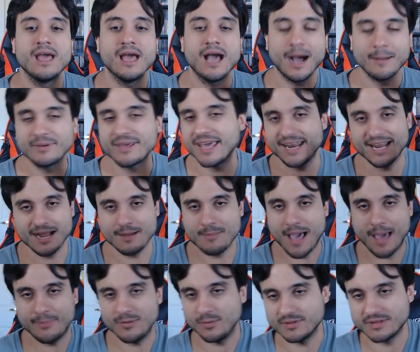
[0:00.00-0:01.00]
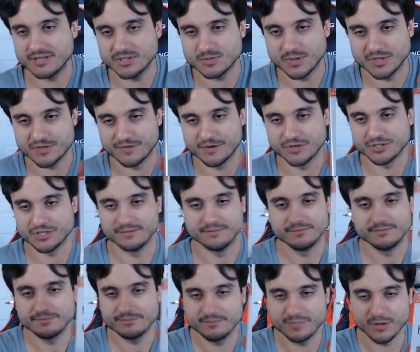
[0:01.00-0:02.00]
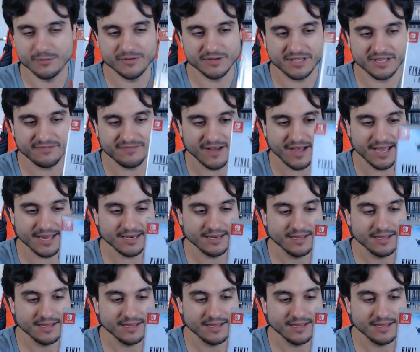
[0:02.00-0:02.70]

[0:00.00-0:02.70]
I'm kidding. I'm happy with the Switch version. Perfectly fine.